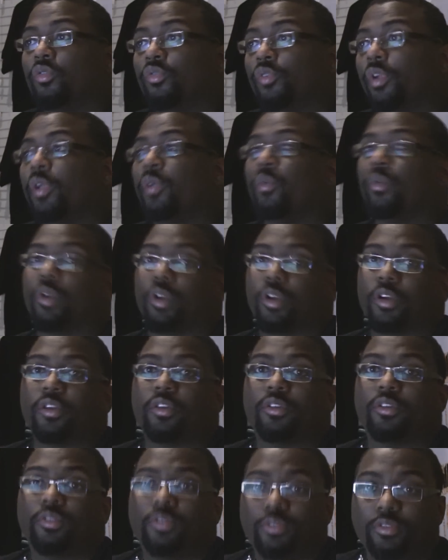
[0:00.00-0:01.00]
great
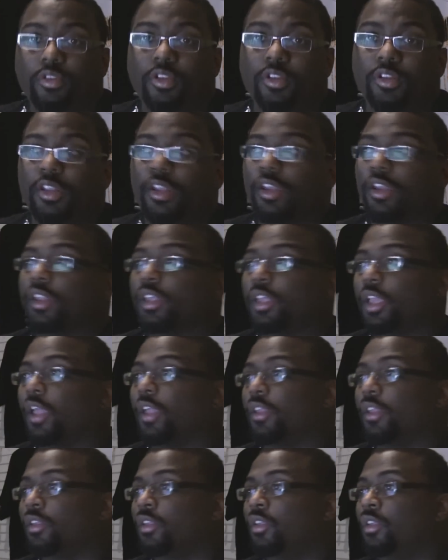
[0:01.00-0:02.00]
work. You did it
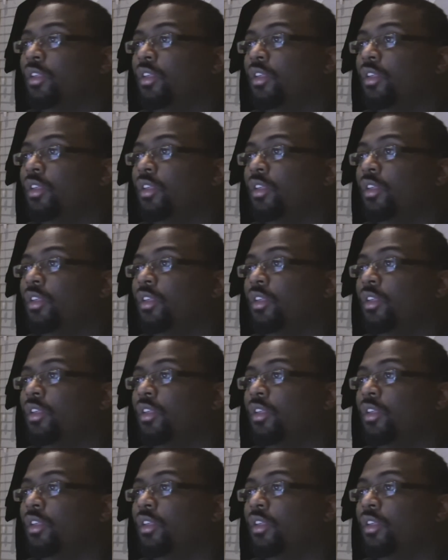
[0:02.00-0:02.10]
again.